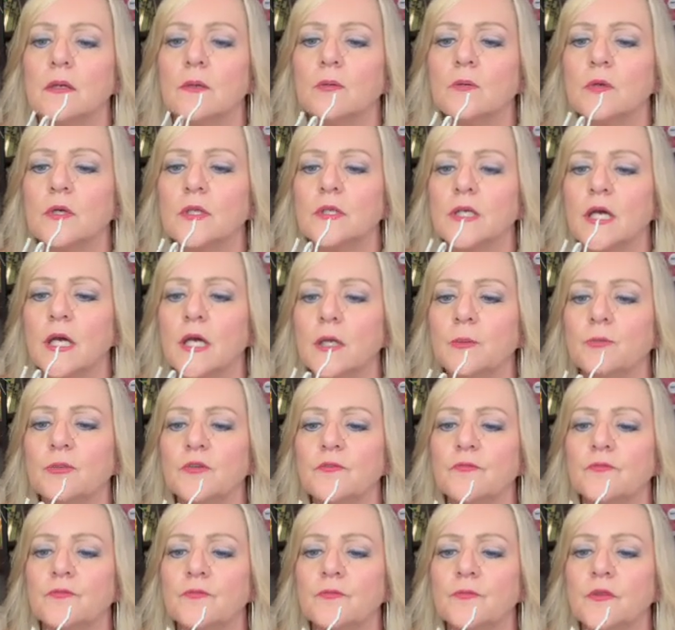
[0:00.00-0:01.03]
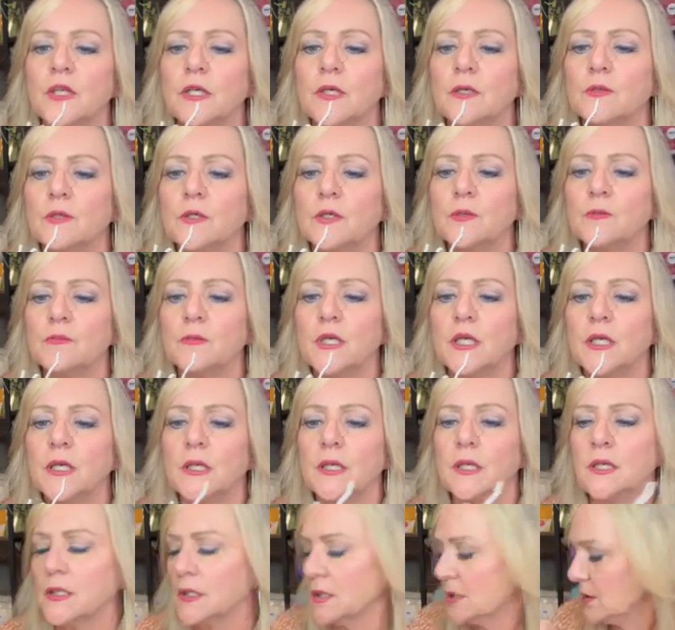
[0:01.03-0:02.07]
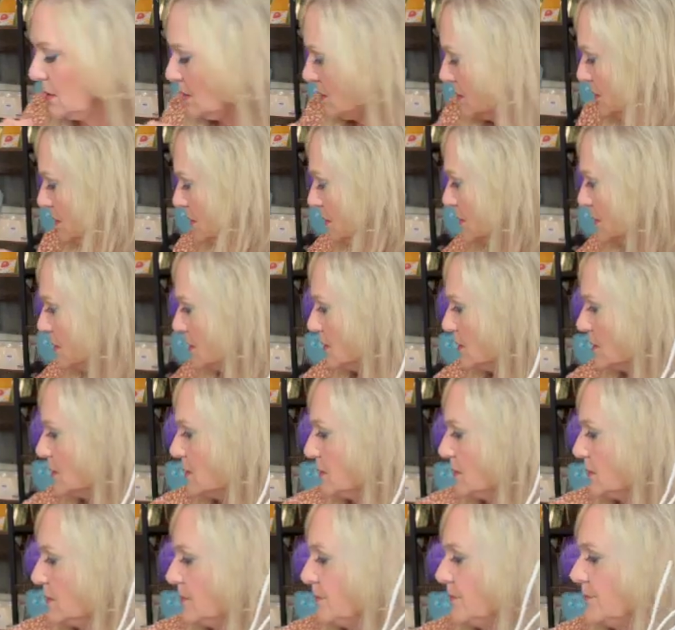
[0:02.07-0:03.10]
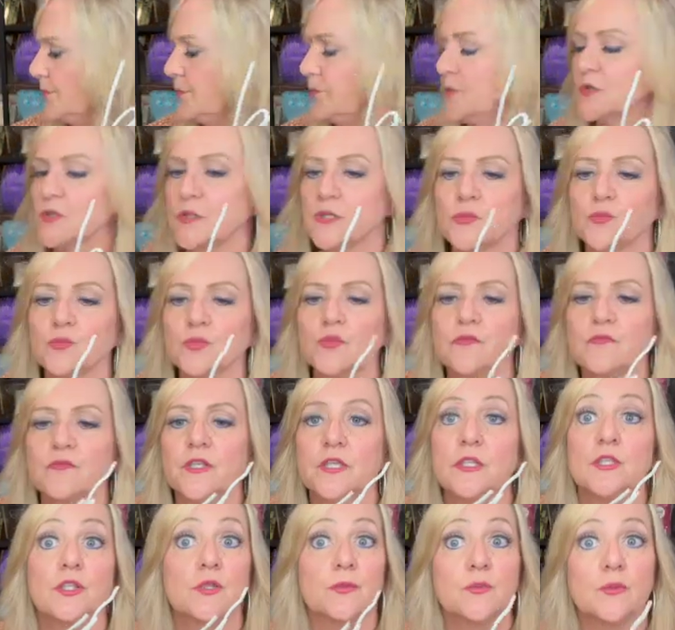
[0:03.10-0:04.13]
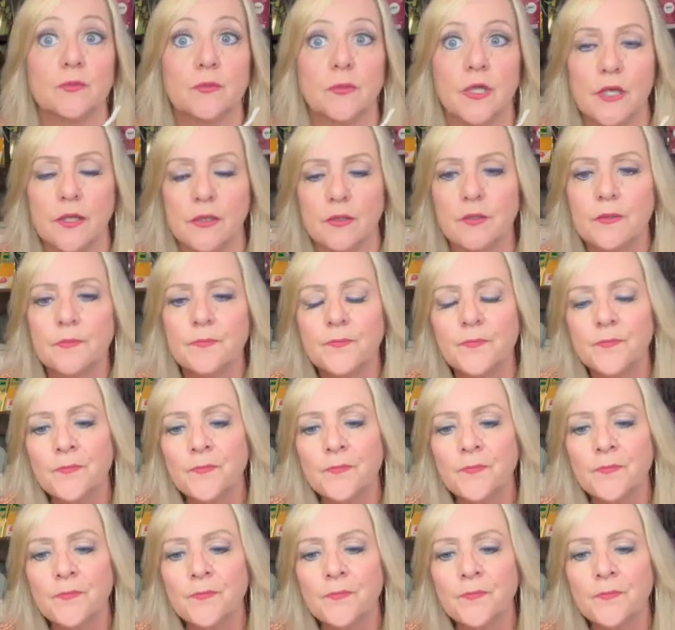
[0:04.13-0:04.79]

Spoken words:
What type of thing are you making? There's some more vegetable matter.